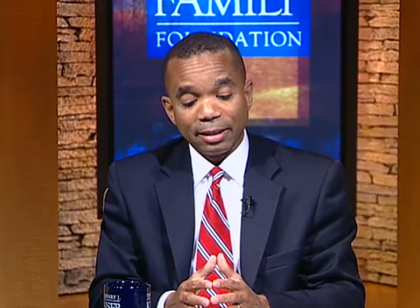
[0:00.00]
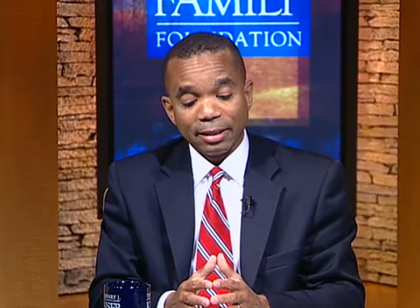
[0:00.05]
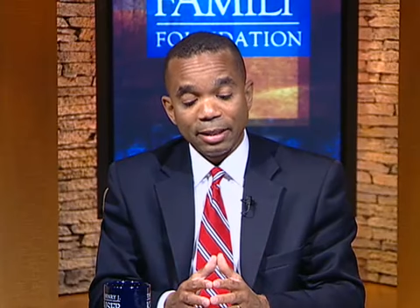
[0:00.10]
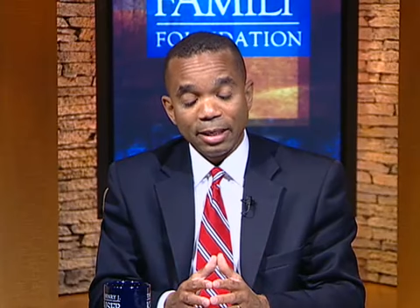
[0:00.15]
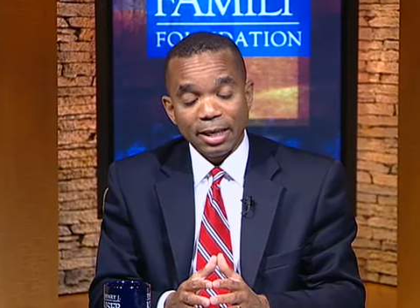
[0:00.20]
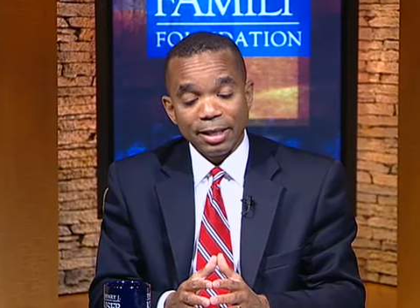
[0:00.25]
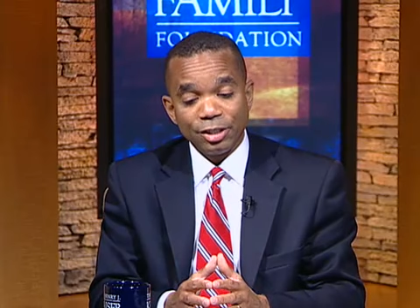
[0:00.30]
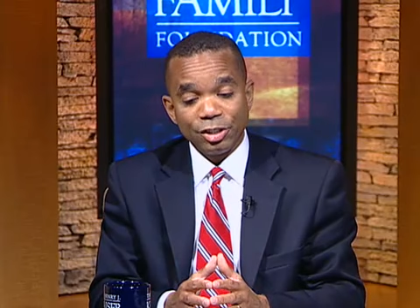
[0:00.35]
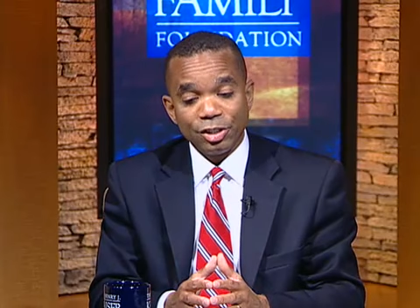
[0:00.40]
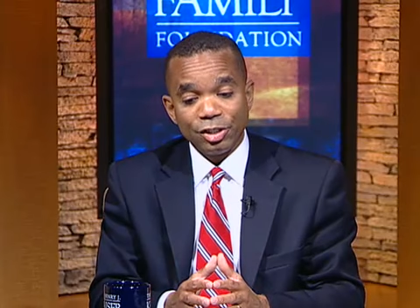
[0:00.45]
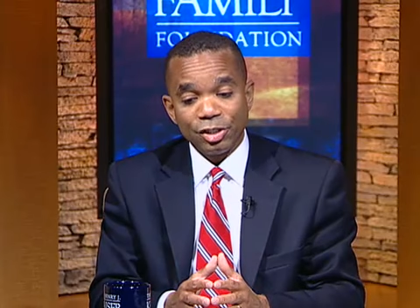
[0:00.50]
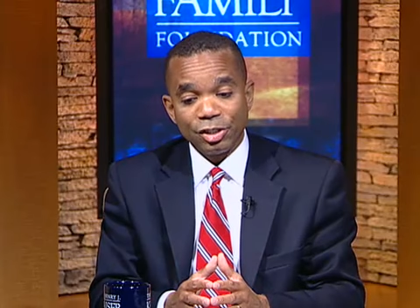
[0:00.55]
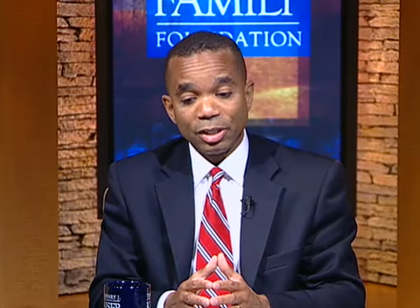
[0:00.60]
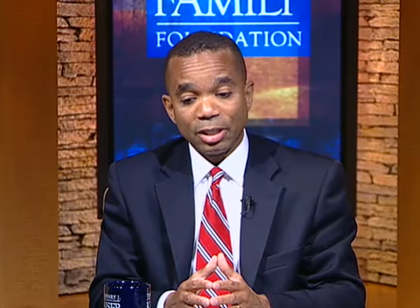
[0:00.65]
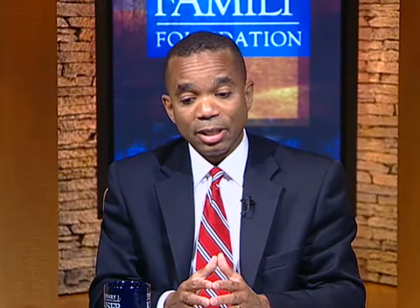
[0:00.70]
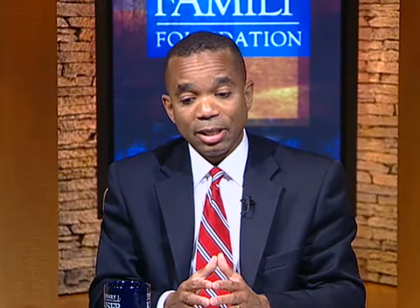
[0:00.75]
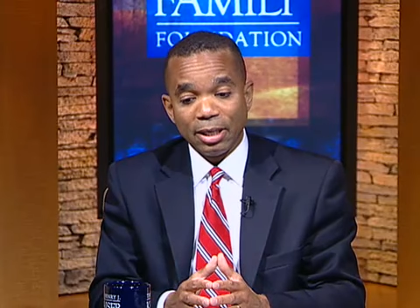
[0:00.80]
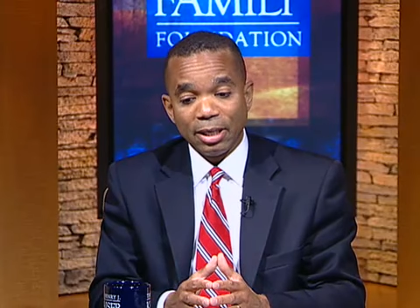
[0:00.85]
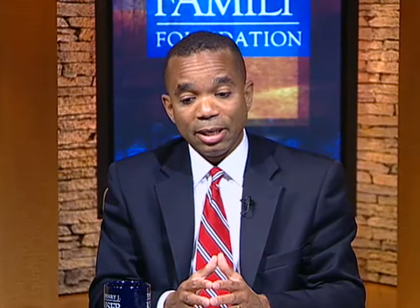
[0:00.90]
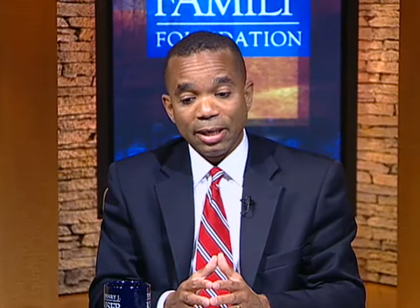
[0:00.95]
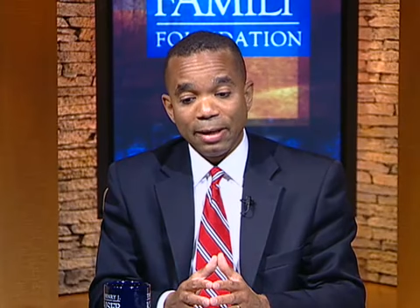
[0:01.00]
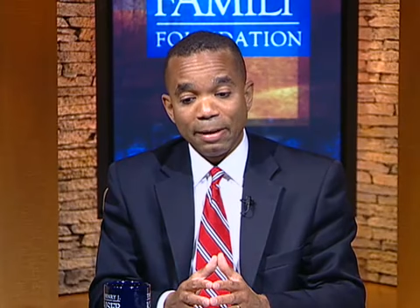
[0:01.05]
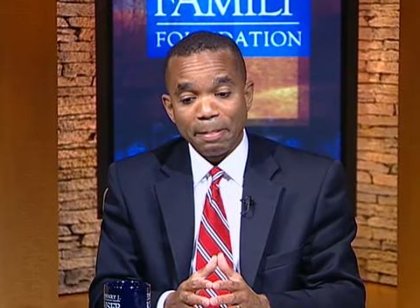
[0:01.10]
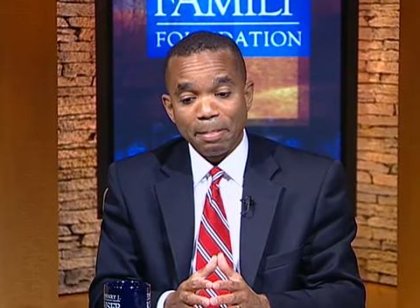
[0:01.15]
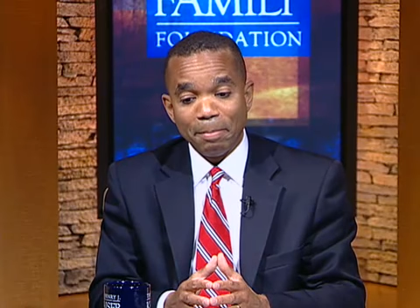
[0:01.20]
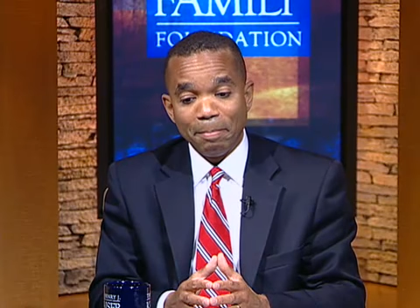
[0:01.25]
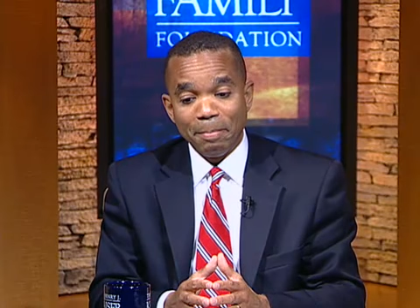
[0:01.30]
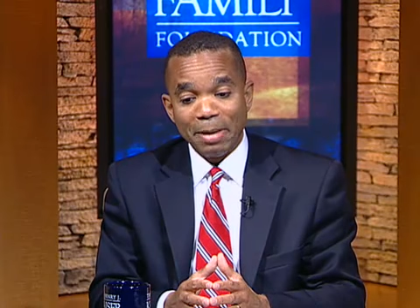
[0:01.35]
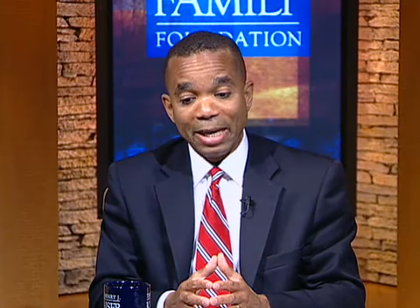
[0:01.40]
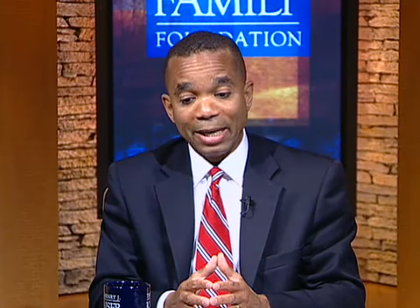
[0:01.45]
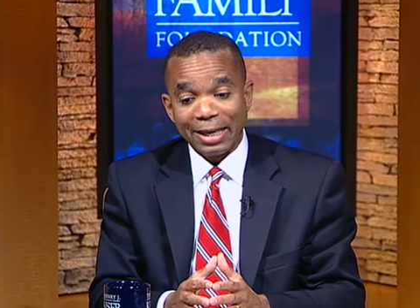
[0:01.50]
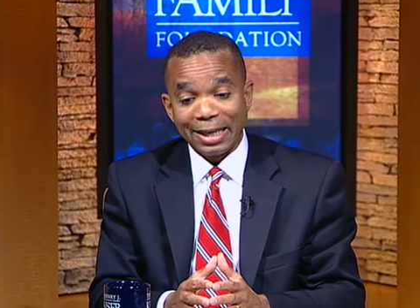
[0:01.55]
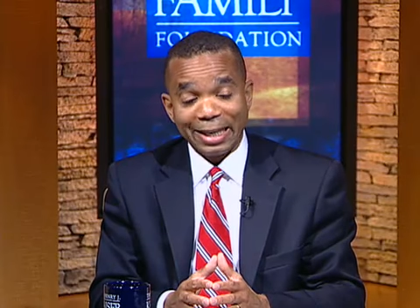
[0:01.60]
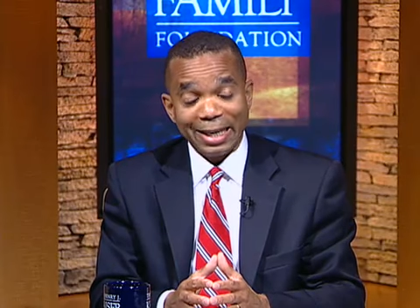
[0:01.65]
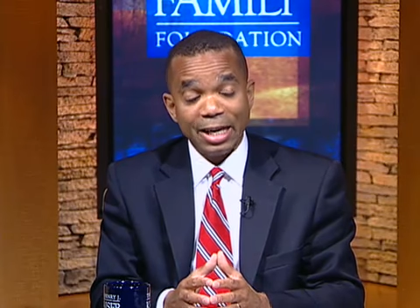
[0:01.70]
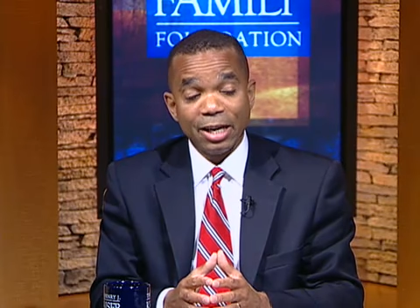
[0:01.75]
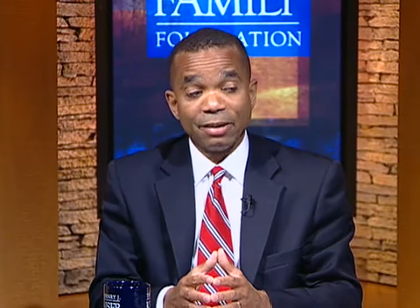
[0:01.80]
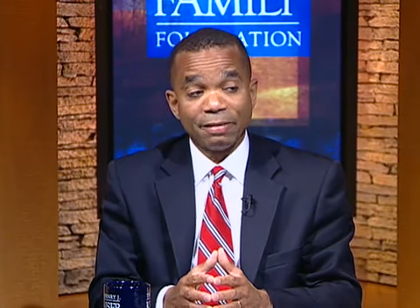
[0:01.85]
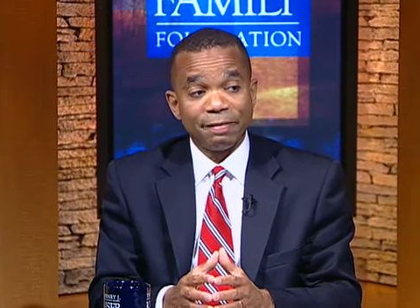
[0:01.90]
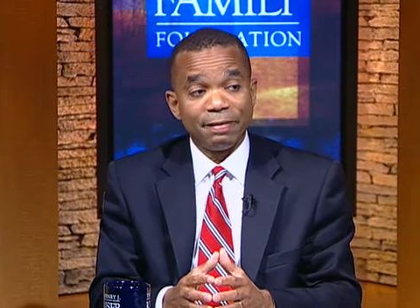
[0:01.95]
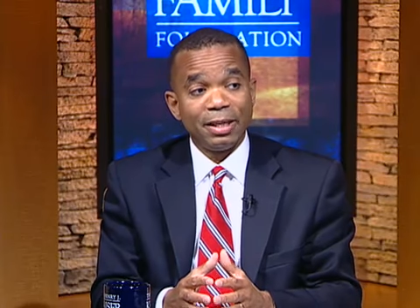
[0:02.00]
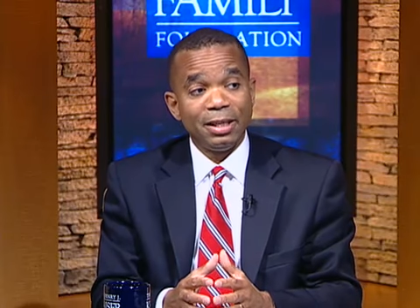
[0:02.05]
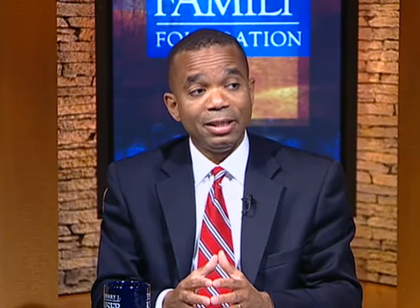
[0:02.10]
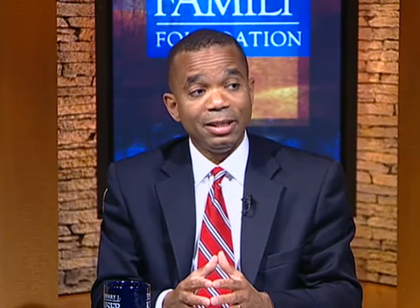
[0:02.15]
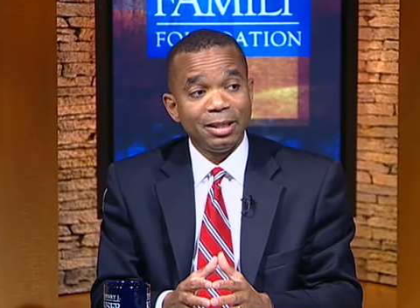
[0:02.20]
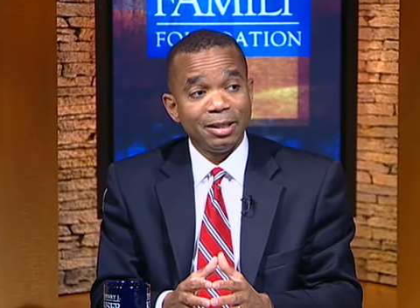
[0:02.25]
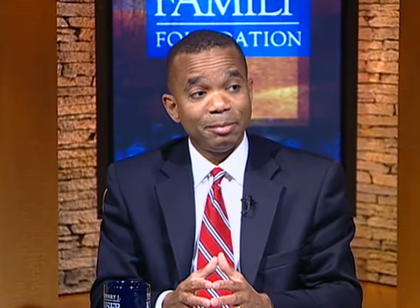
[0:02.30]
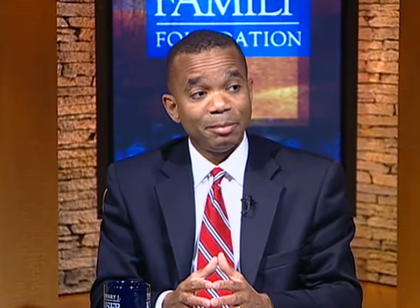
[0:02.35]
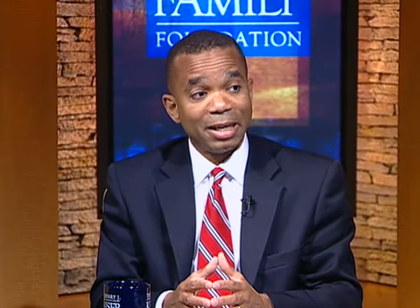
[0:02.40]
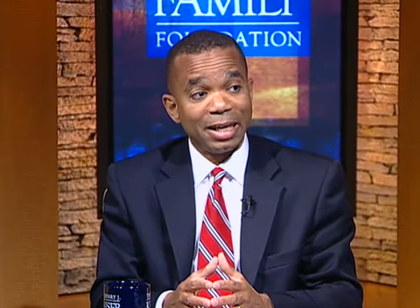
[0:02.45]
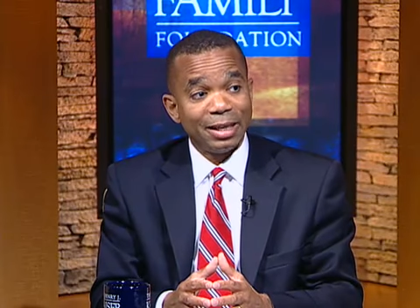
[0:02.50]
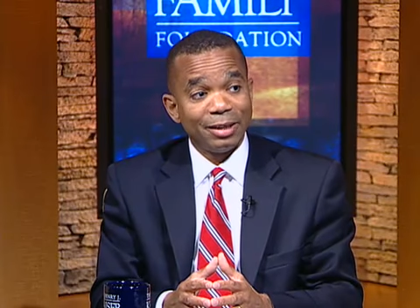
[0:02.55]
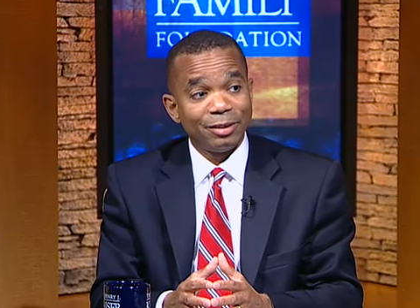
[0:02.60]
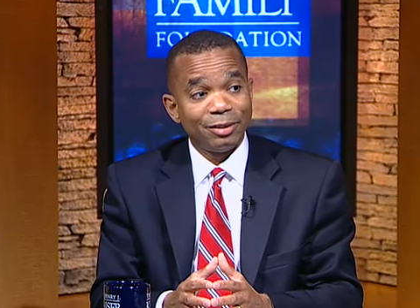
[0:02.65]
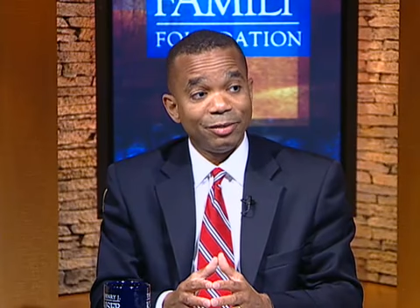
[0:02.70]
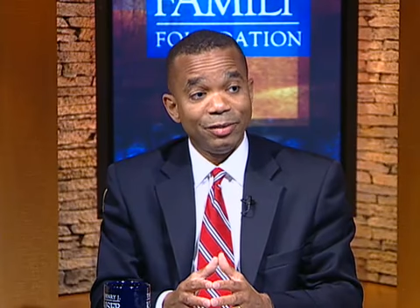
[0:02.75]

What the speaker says: cuts Medicare funding by